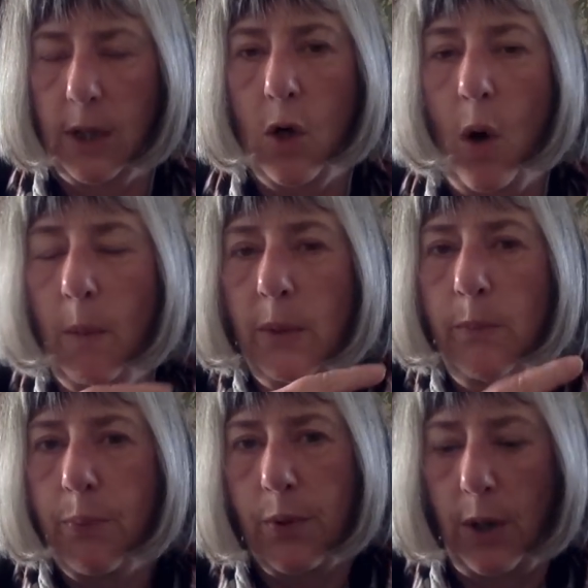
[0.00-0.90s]
a common
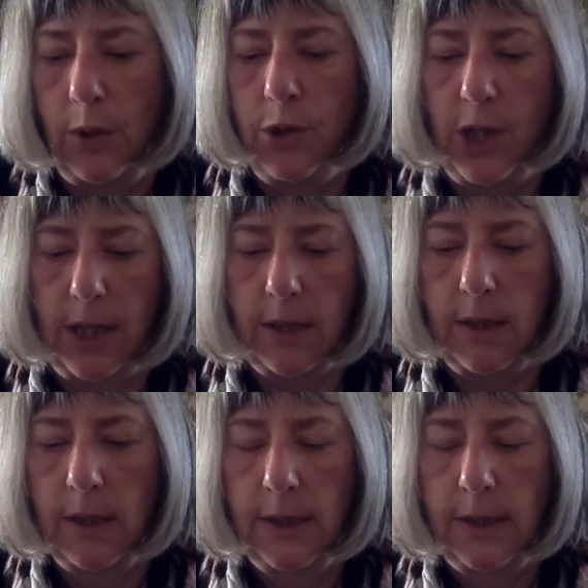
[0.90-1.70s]
project.